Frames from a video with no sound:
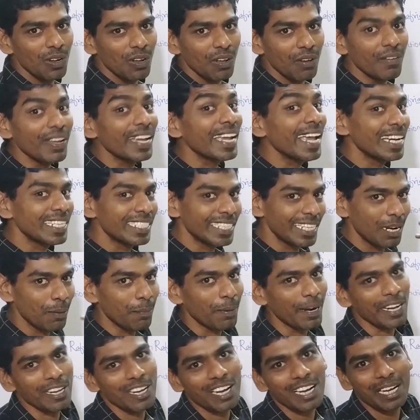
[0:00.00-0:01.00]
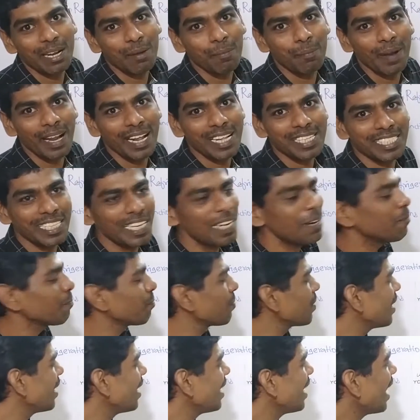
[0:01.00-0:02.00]
We can set a particular temperature,
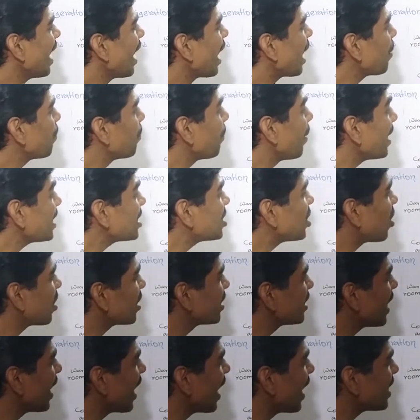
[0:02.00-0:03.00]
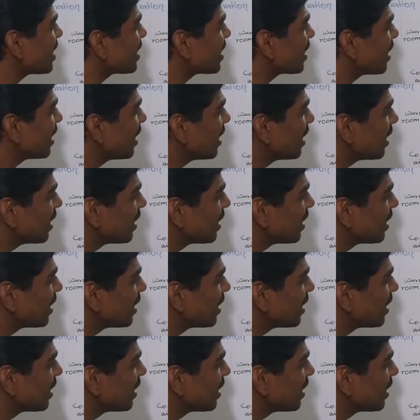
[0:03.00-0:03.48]
and based on that